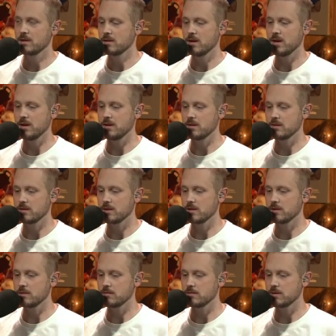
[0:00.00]
Uh,
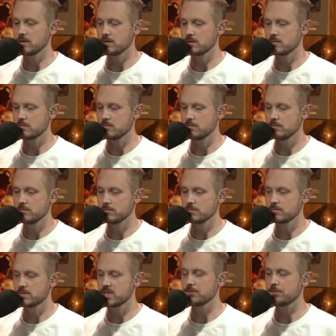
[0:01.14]
the the
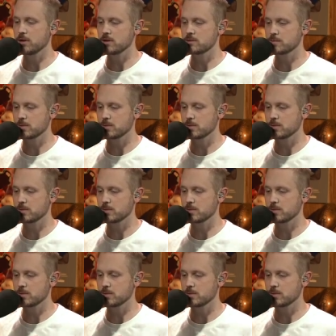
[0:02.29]
difference